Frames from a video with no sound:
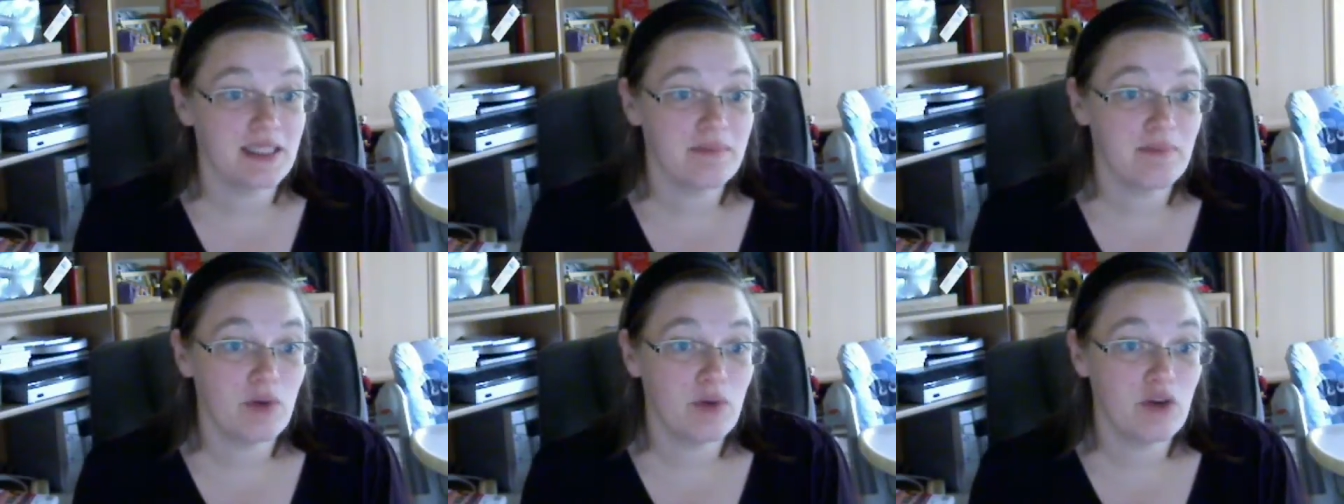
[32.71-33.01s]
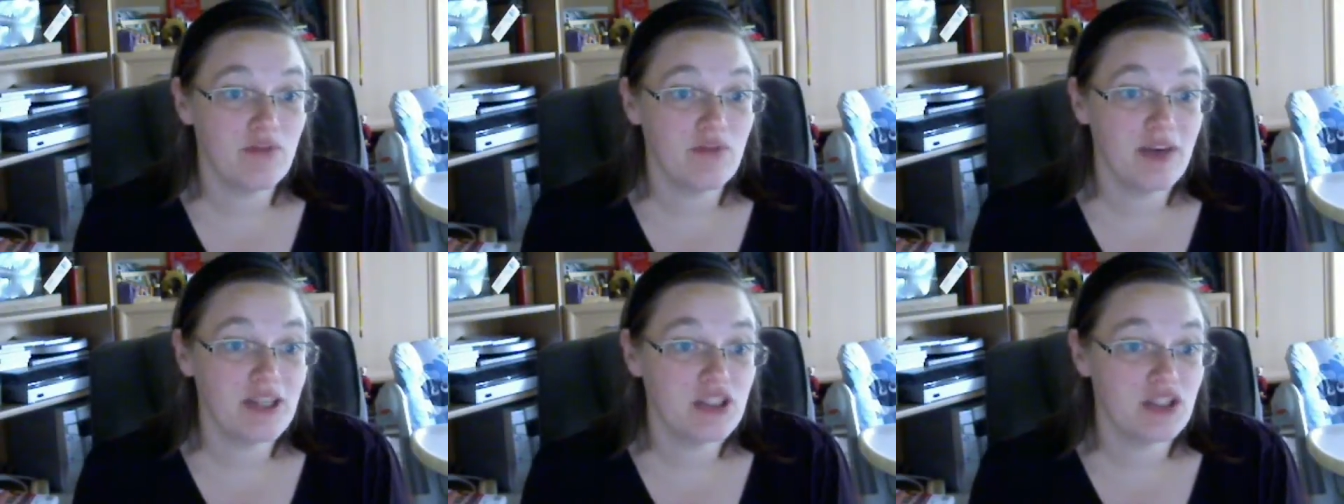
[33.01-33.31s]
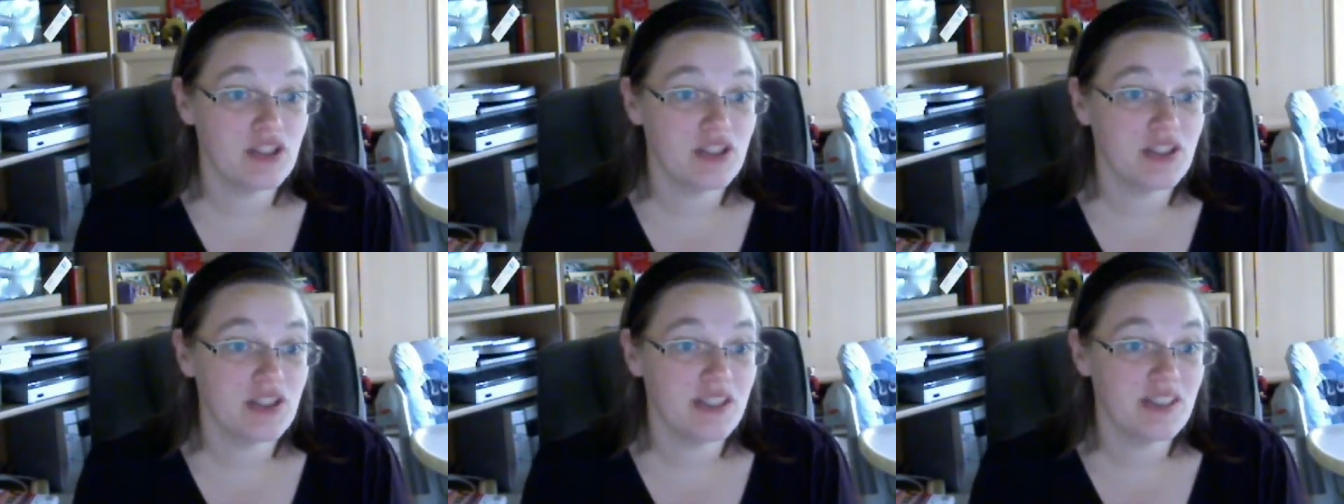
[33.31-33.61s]

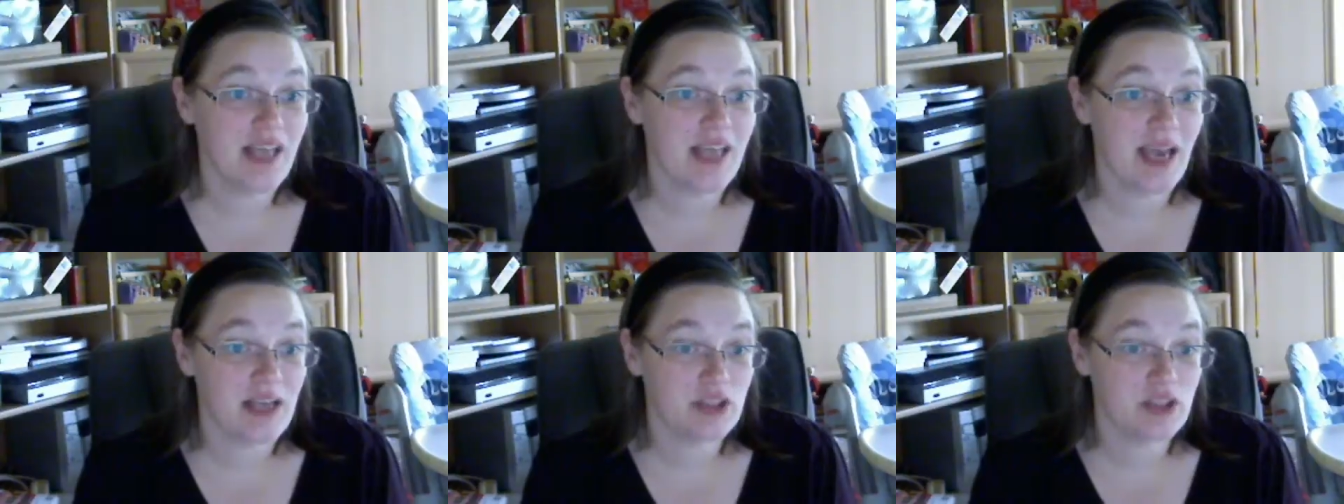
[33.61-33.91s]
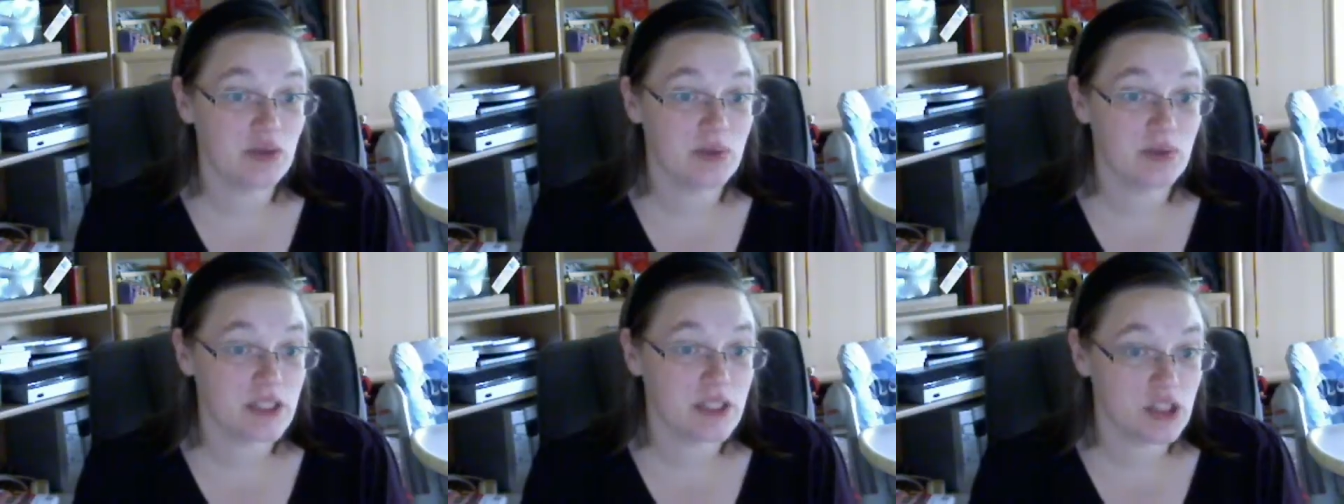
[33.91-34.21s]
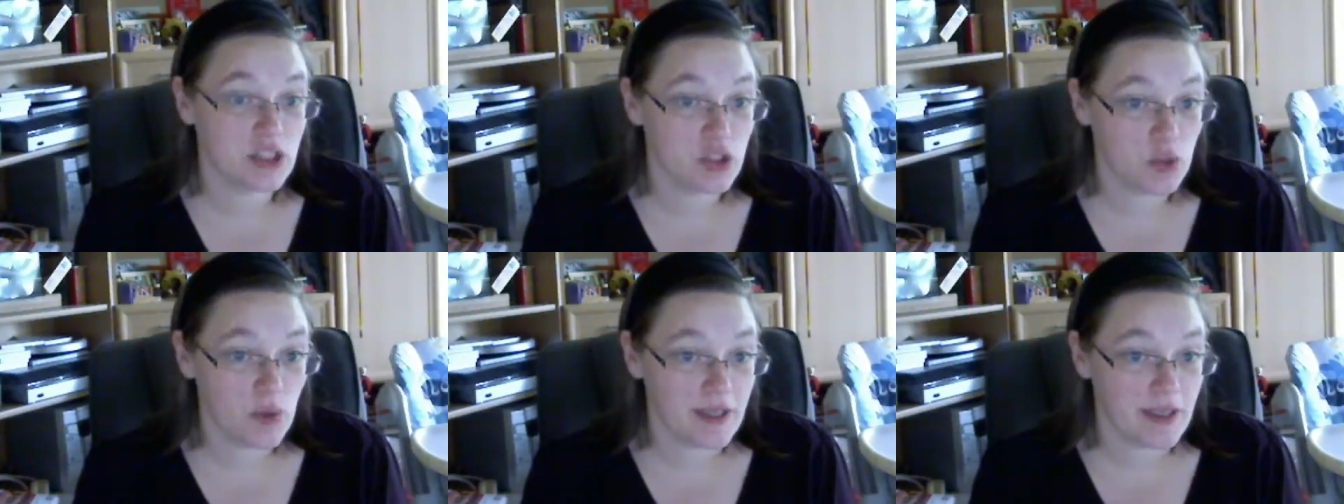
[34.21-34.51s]
motivation is actually a
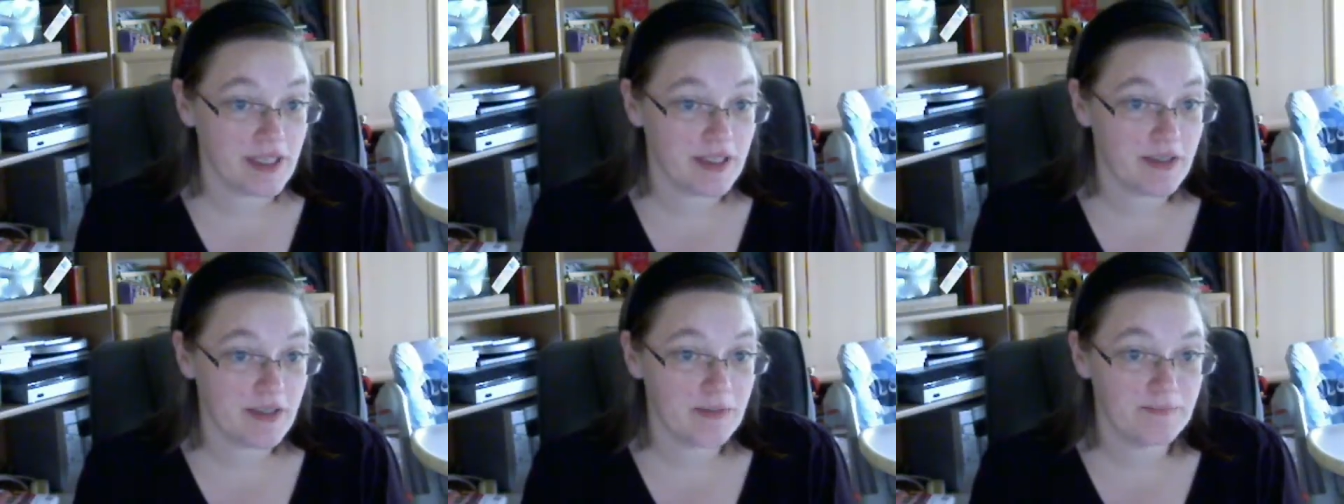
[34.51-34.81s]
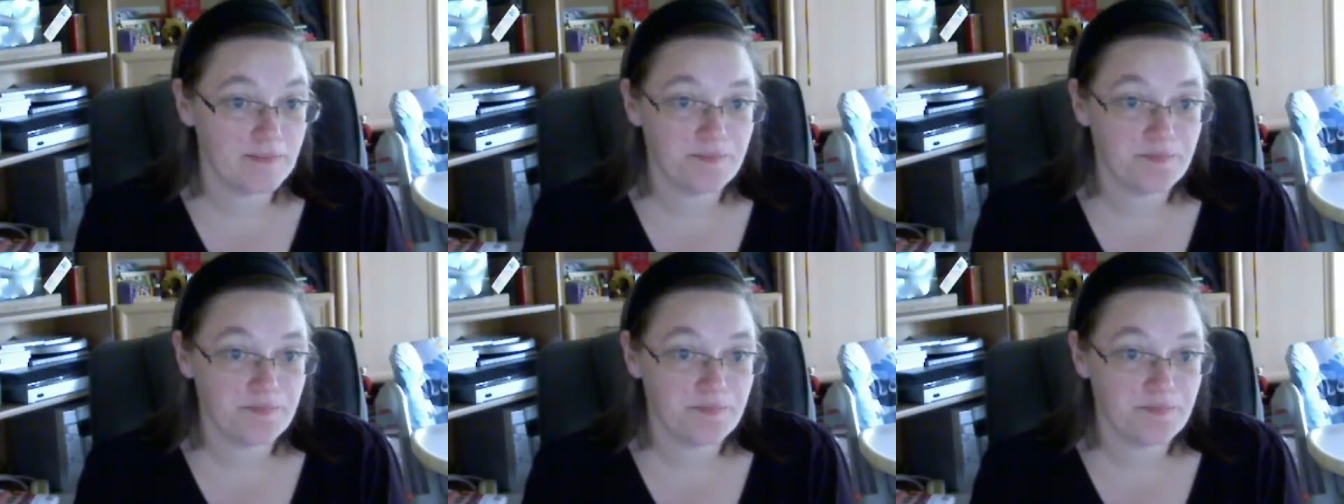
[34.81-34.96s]
choice.